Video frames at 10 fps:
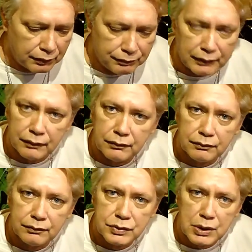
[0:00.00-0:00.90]
felt
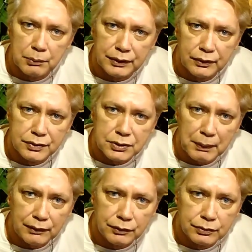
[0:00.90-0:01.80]
some of your
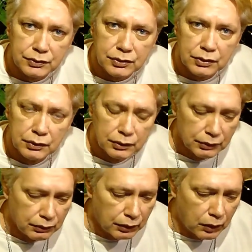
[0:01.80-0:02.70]
spells
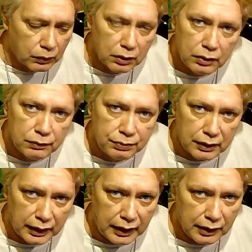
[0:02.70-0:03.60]
go a little
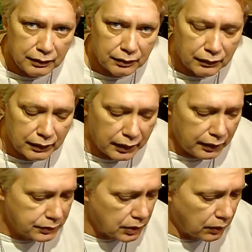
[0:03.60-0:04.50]
funny,
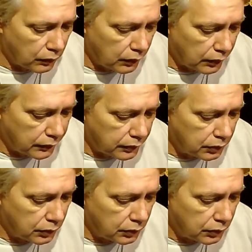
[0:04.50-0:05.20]
okay? So,